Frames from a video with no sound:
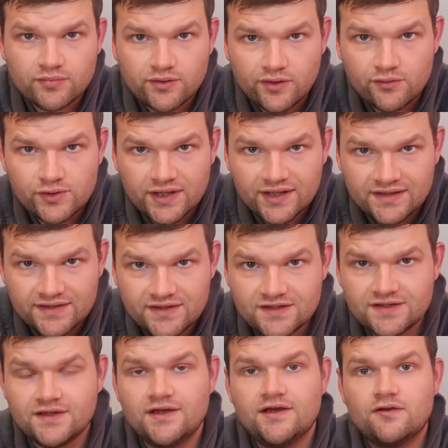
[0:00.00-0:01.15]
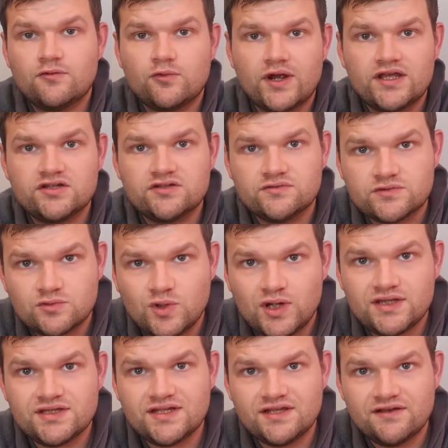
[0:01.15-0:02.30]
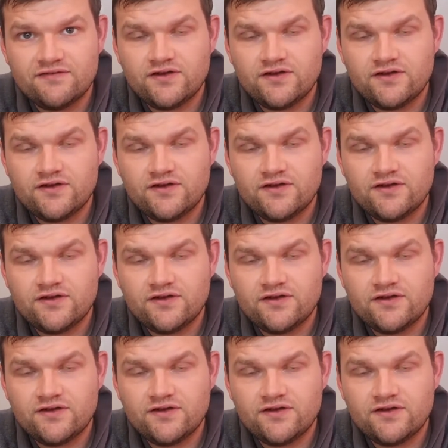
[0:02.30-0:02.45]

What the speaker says: proteins range from 20 to